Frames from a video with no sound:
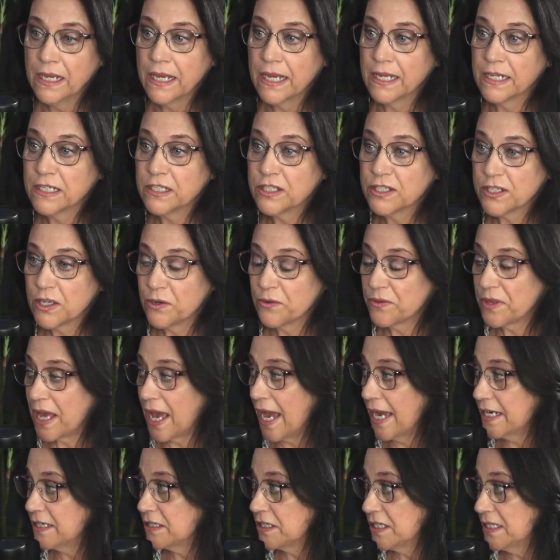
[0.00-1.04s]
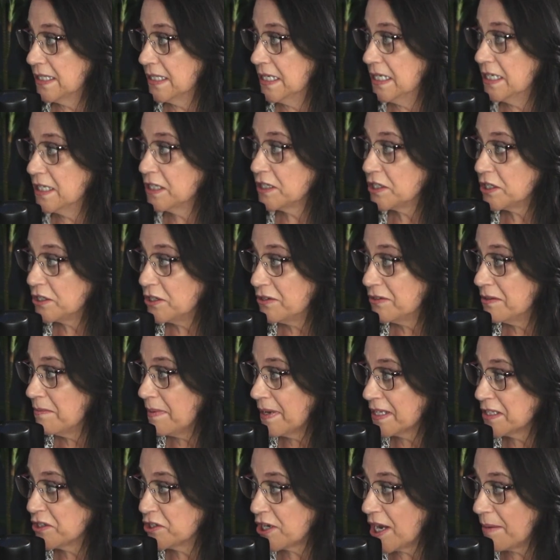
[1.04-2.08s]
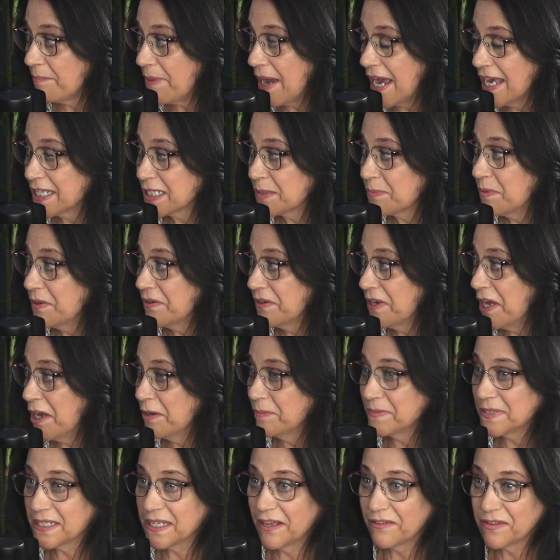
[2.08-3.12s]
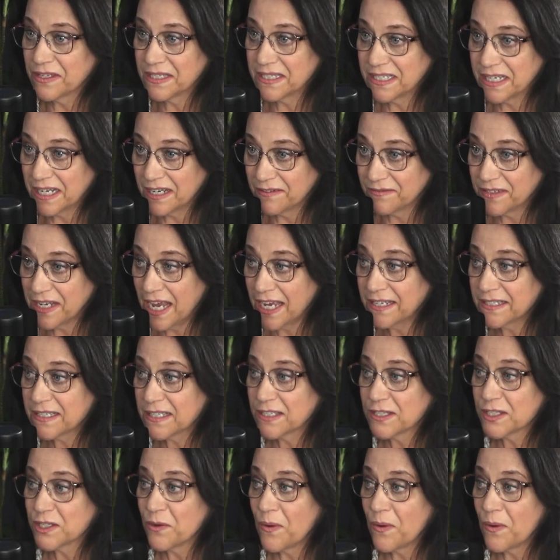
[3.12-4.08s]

And so I just needed to do the best job possible and help sell the state of Texas.